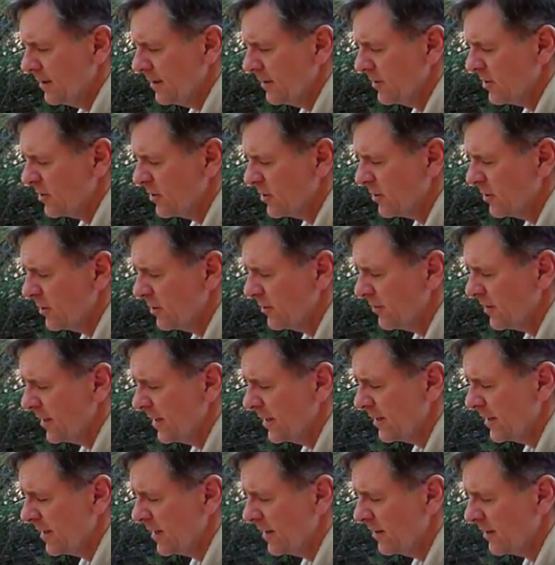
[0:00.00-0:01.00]
just turn the
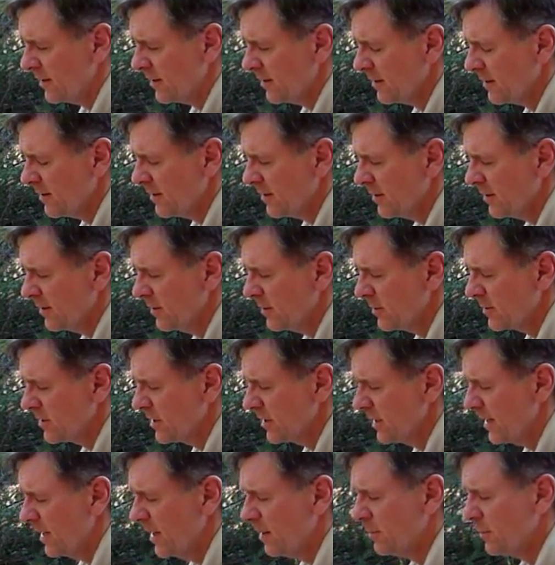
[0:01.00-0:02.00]
fan down and close the
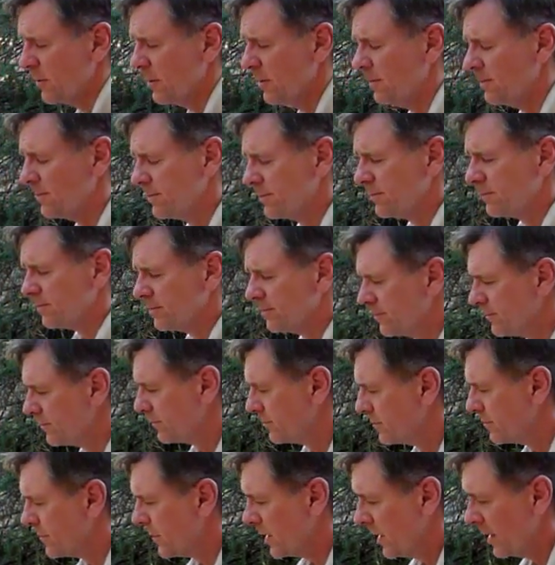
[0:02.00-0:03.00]
damper,
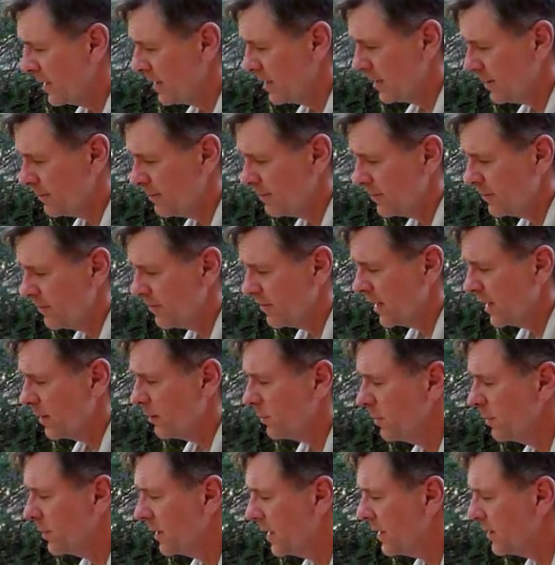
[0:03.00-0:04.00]
and the flame
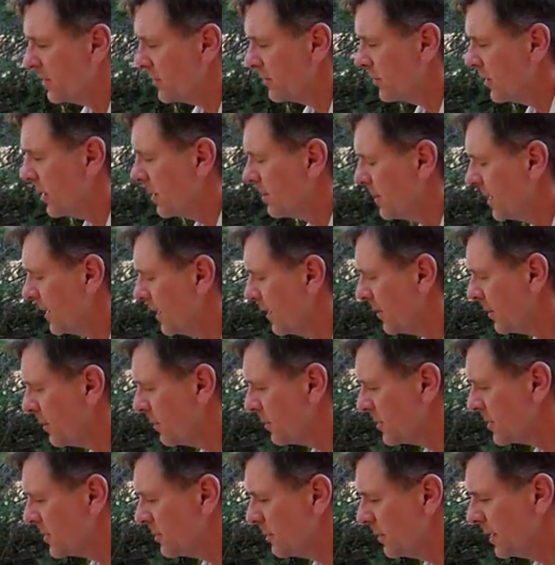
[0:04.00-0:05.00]
will begin to drop down
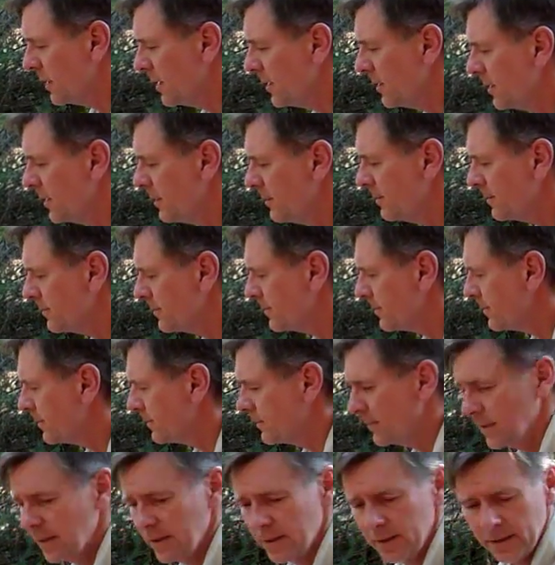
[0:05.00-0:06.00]
almost immediately.
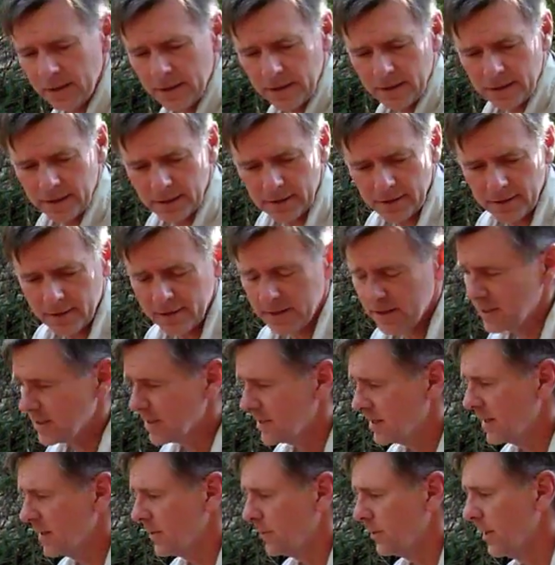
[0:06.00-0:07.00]
This
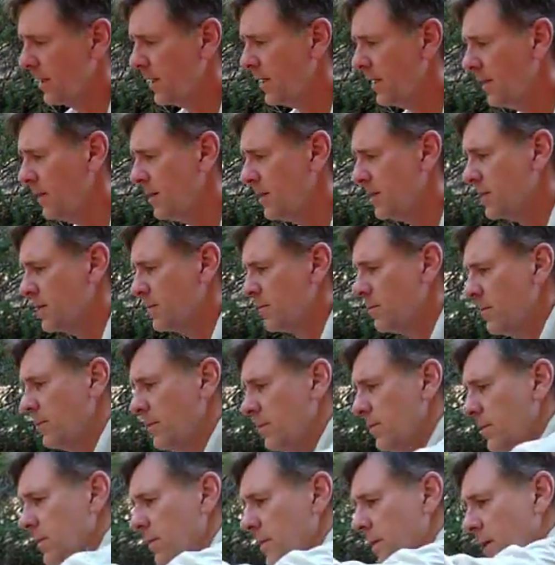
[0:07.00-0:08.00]
is now ready.
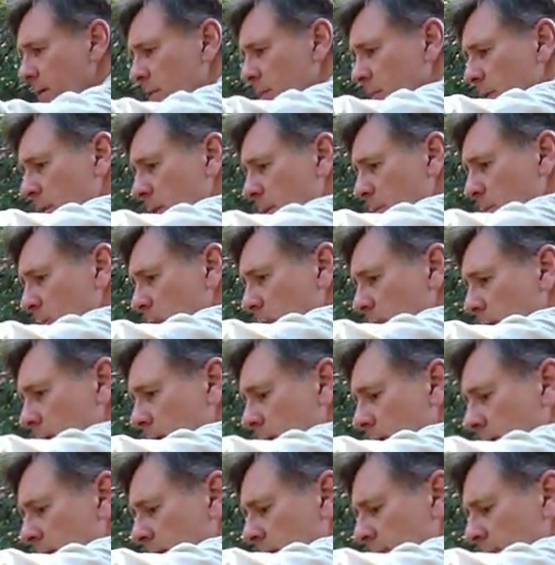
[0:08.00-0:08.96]
We've got a roiling boil here.